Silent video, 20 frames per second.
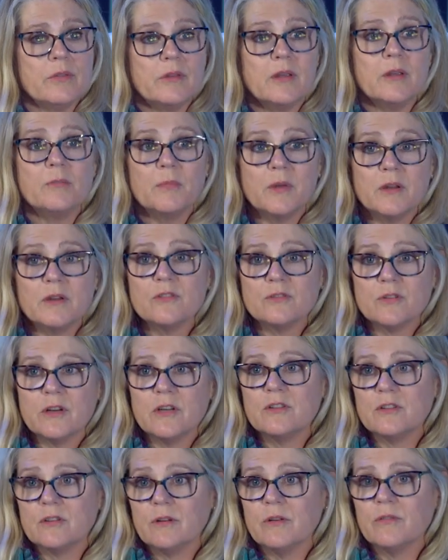the
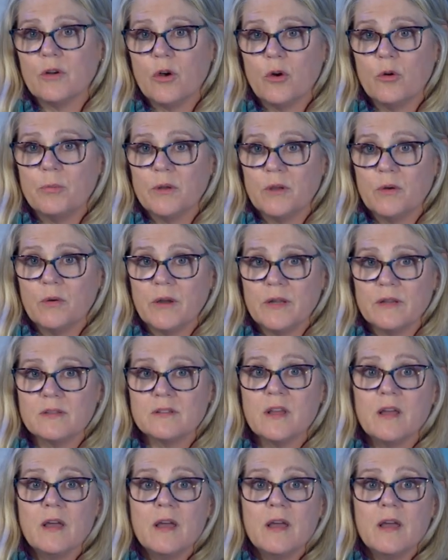administration of opioids,